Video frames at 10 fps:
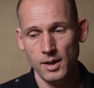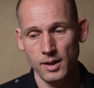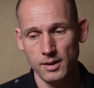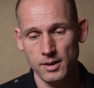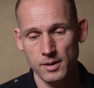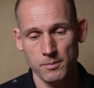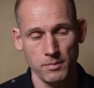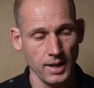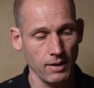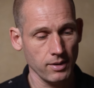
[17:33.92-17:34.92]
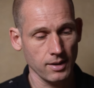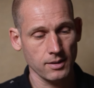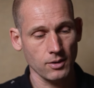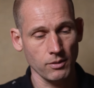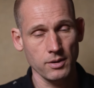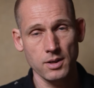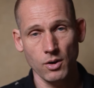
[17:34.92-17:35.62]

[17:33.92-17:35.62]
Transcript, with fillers: And uh, by having it on the